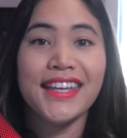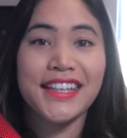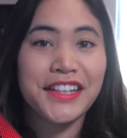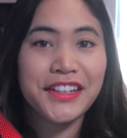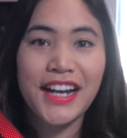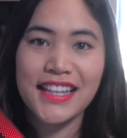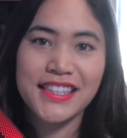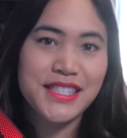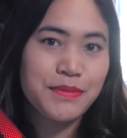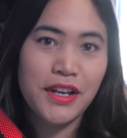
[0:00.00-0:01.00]
Here at
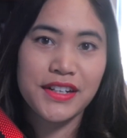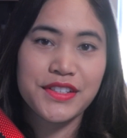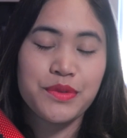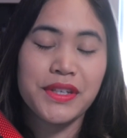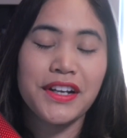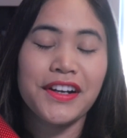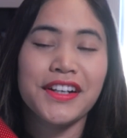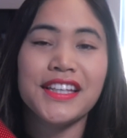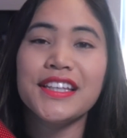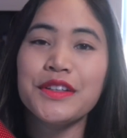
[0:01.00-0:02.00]
the Sypnotix, we are
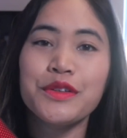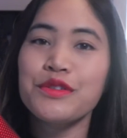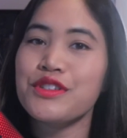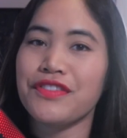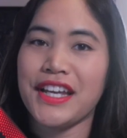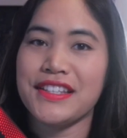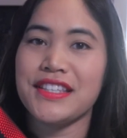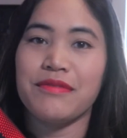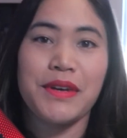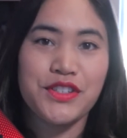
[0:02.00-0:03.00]
huge fans
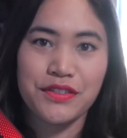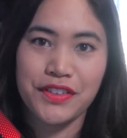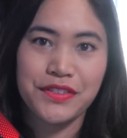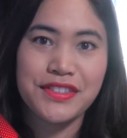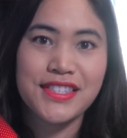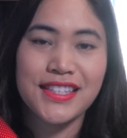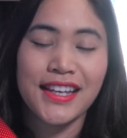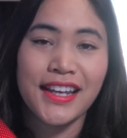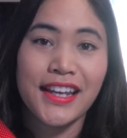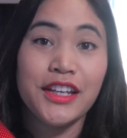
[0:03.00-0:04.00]
of budget phones.
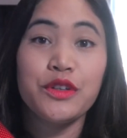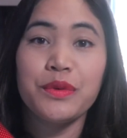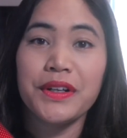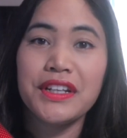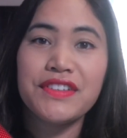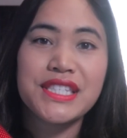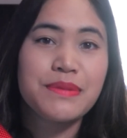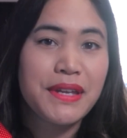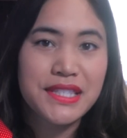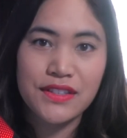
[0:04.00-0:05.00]
In a world of
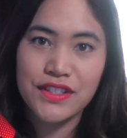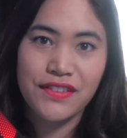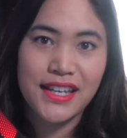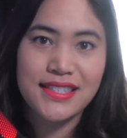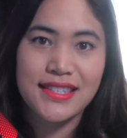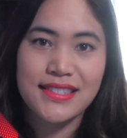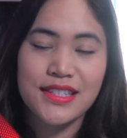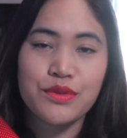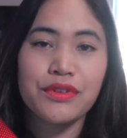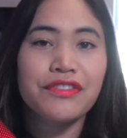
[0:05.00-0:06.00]
expensive devices,
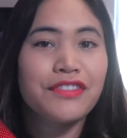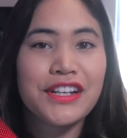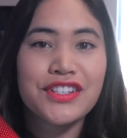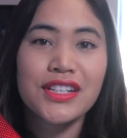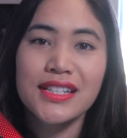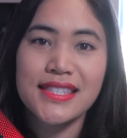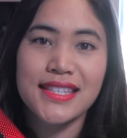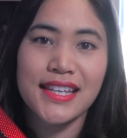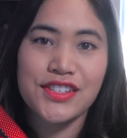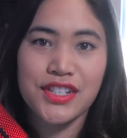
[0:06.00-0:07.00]
it's refreshing to
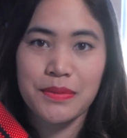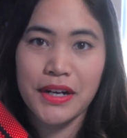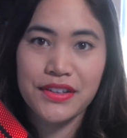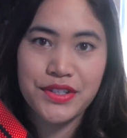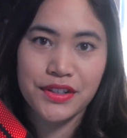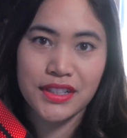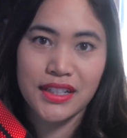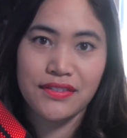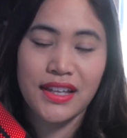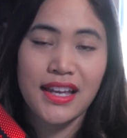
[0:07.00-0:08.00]
see a cheaper
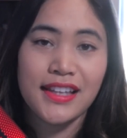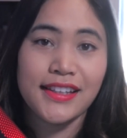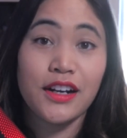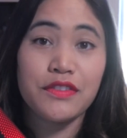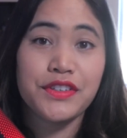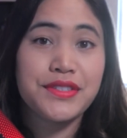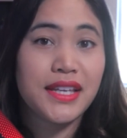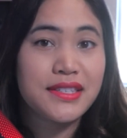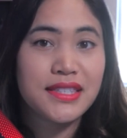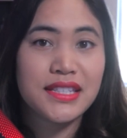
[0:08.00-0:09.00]
alternative that offers
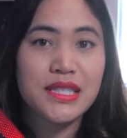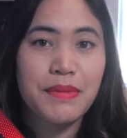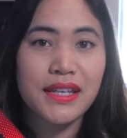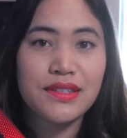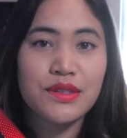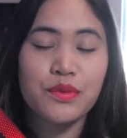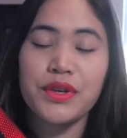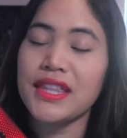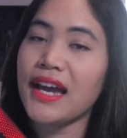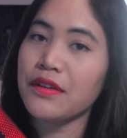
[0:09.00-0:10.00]
excellent specs
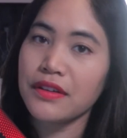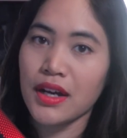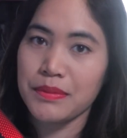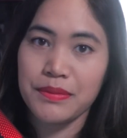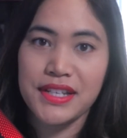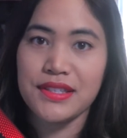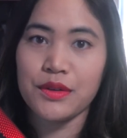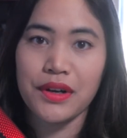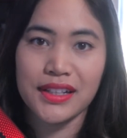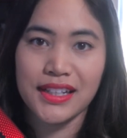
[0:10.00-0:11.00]
without compromising
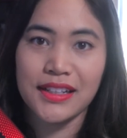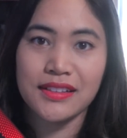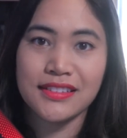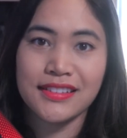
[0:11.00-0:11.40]
quality.